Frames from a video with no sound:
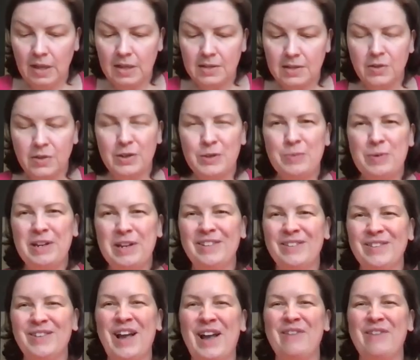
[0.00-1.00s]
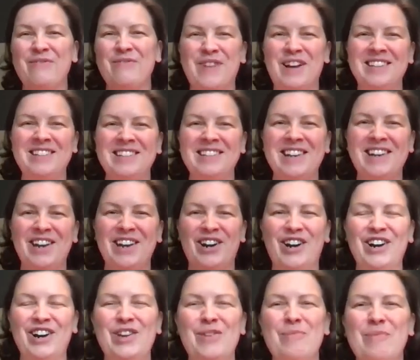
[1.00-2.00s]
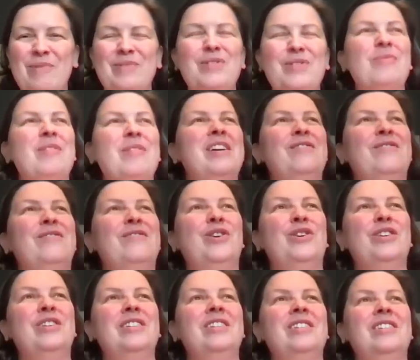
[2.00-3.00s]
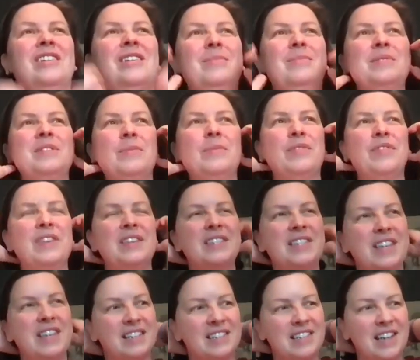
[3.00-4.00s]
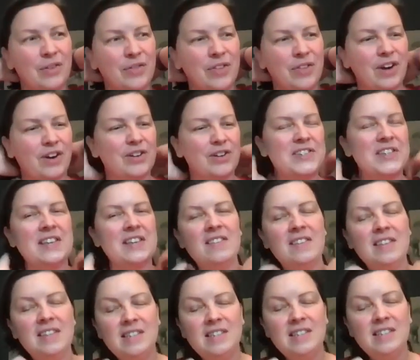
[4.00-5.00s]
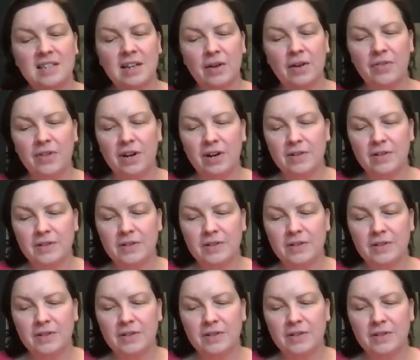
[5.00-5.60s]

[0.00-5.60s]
So it's been kind of fun to hear. You might have heard some of these things out there or seen these things out there.